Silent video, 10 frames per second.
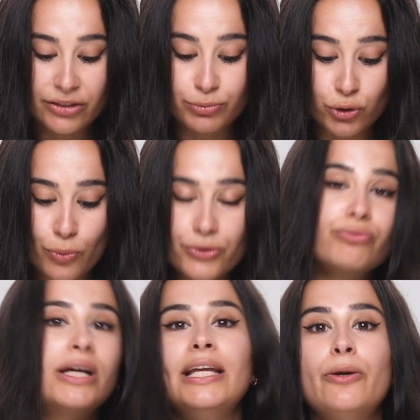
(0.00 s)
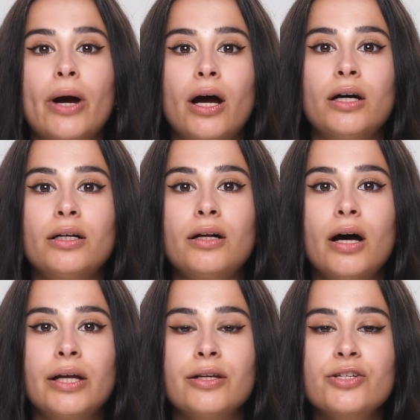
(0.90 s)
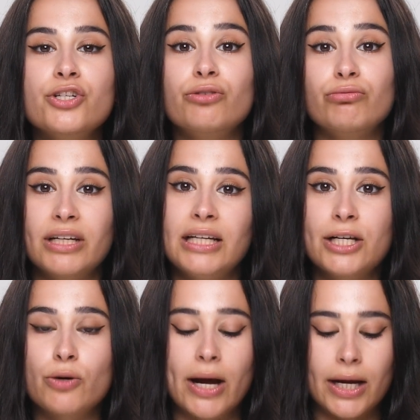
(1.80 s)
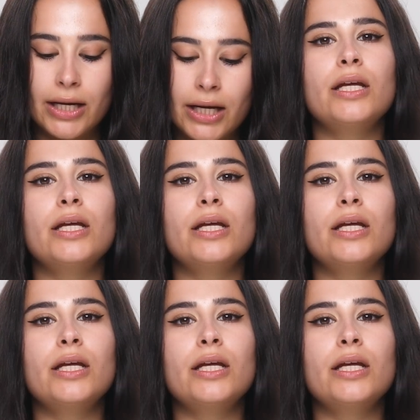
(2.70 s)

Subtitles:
absorbs really well and really quick.